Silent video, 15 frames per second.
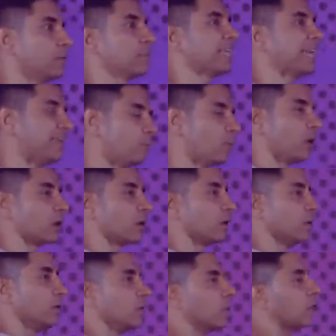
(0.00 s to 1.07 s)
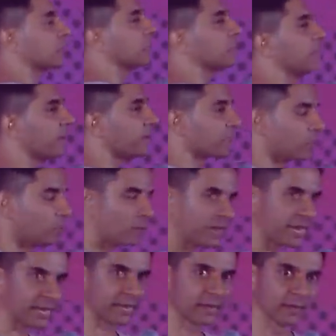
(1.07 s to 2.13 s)
plain water, not the American
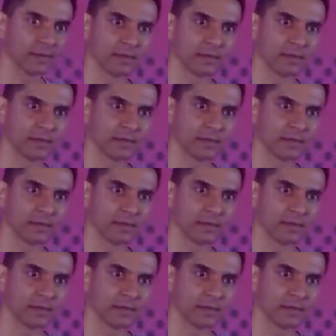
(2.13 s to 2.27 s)
way,